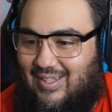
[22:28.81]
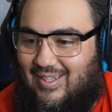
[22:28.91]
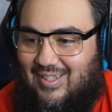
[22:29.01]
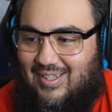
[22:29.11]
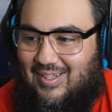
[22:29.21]

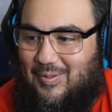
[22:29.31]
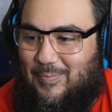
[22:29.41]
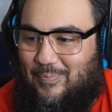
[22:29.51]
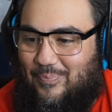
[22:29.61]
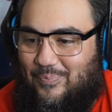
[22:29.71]

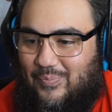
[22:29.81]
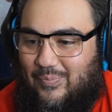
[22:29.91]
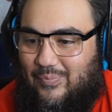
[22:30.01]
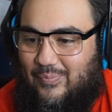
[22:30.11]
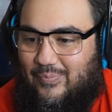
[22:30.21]

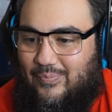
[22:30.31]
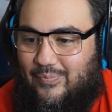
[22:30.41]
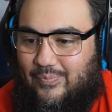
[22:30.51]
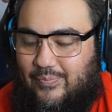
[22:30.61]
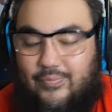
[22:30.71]

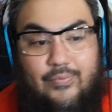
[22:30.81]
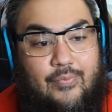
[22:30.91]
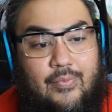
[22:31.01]
(not speaking)